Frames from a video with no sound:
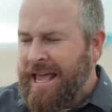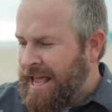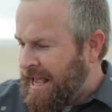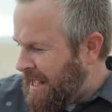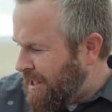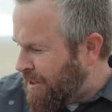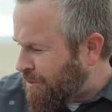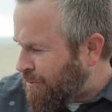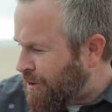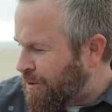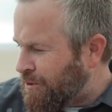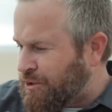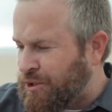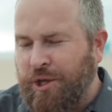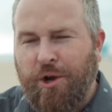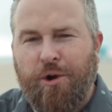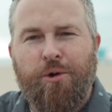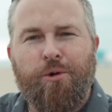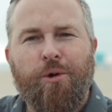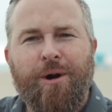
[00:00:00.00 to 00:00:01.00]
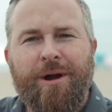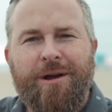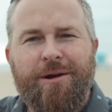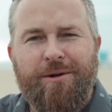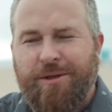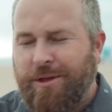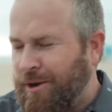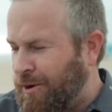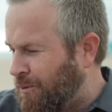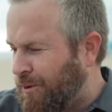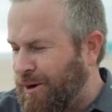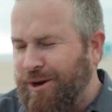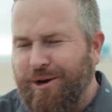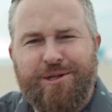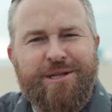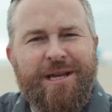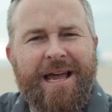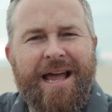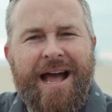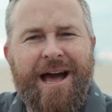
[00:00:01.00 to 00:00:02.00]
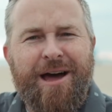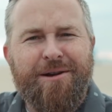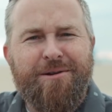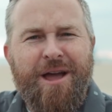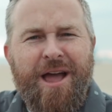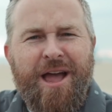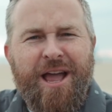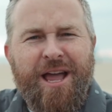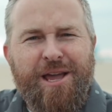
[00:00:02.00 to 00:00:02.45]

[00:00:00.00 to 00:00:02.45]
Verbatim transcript: He throws the, gri the grill down.